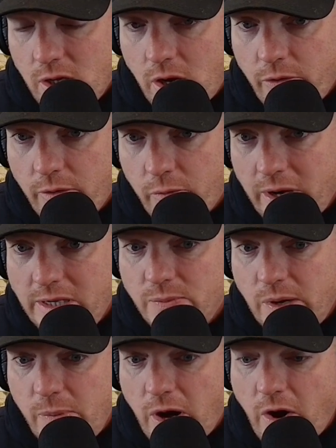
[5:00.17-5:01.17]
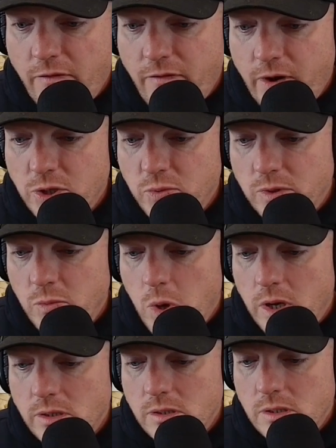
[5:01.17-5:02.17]
you know, the reason we bought our first one
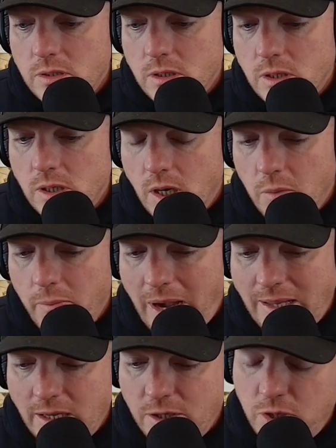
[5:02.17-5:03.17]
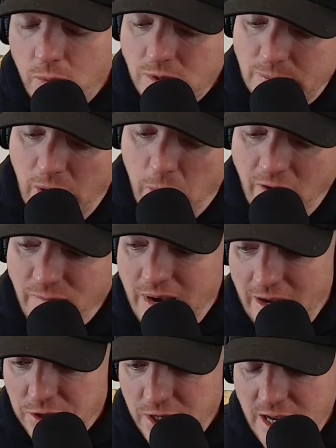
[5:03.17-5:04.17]
was, you know, back then she wasn't my wife,
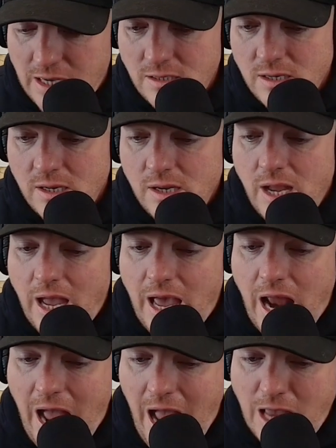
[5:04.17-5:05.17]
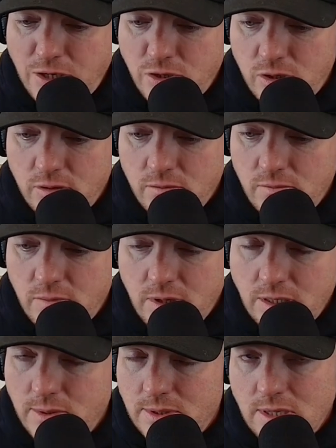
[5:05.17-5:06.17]
but now she is. And I asked her,
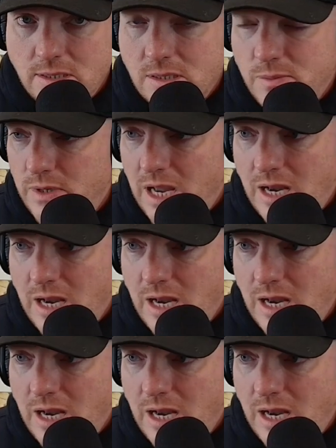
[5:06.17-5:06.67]
this was, this is